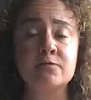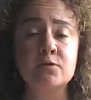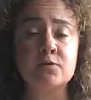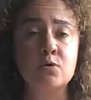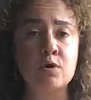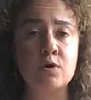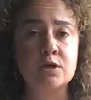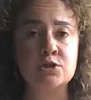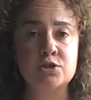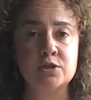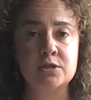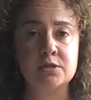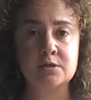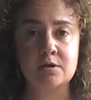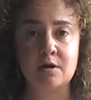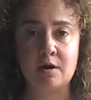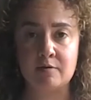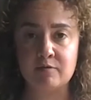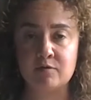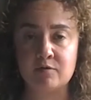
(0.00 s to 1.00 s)
of the questions
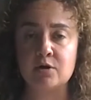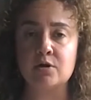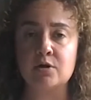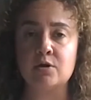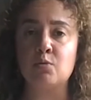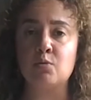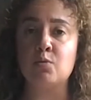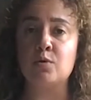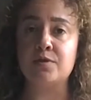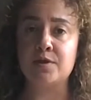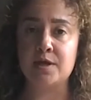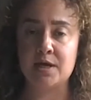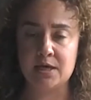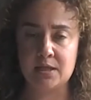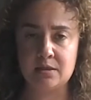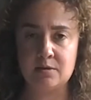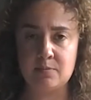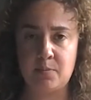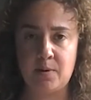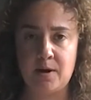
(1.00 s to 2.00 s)
covered
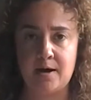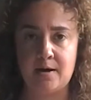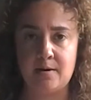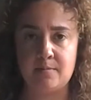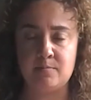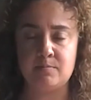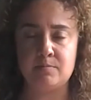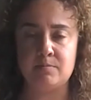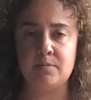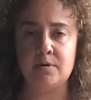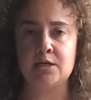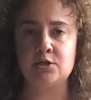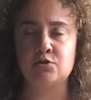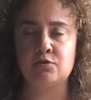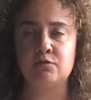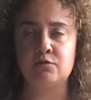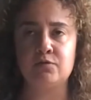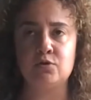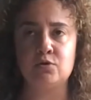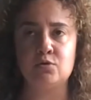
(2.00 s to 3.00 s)
within the POM
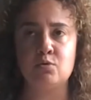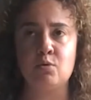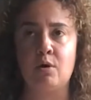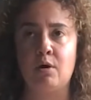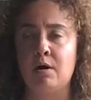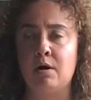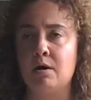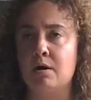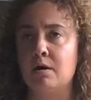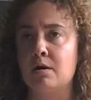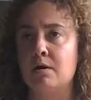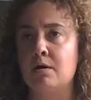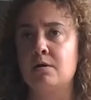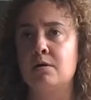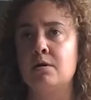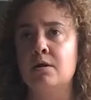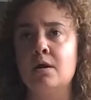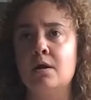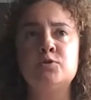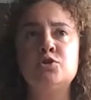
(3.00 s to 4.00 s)
interview
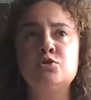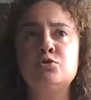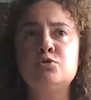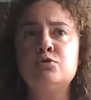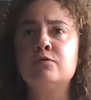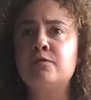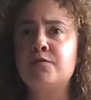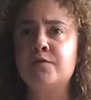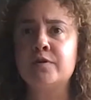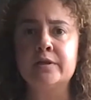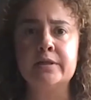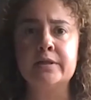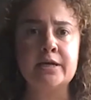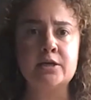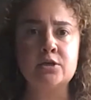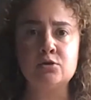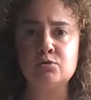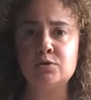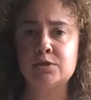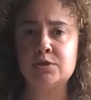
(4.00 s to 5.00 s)
are, do you feel
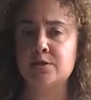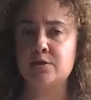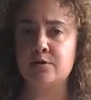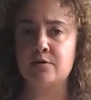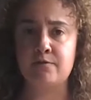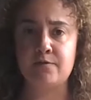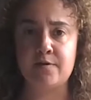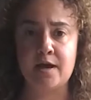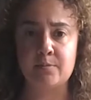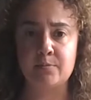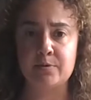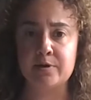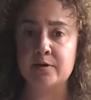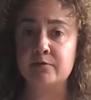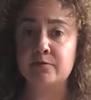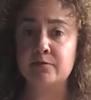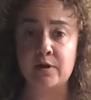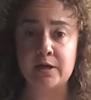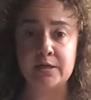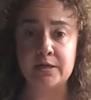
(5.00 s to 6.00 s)
like you see your family
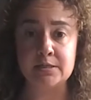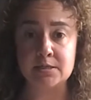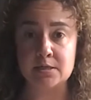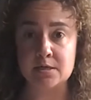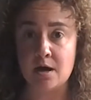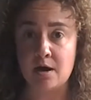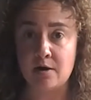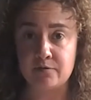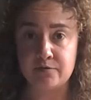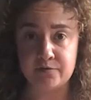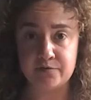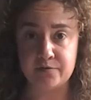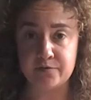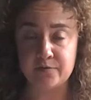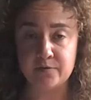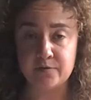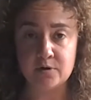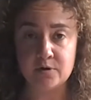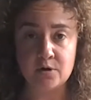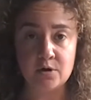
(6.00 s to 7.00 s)
and friends enough?
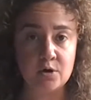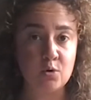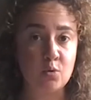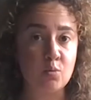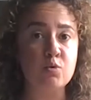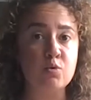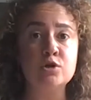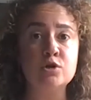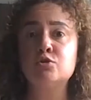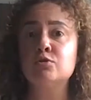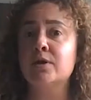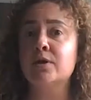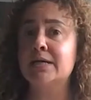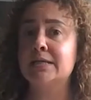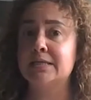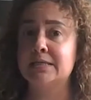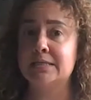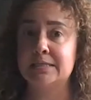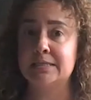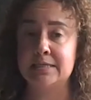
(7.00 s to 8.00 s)
Would you like
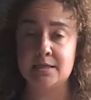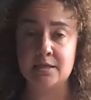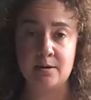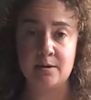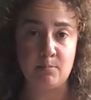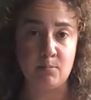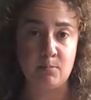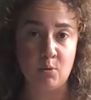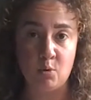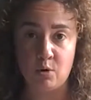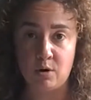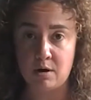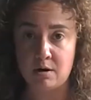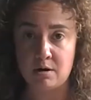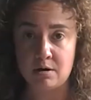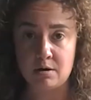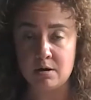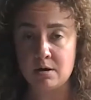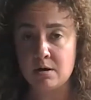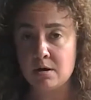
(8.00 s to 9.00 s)
to see them
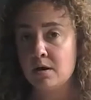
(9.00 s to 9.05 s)
more?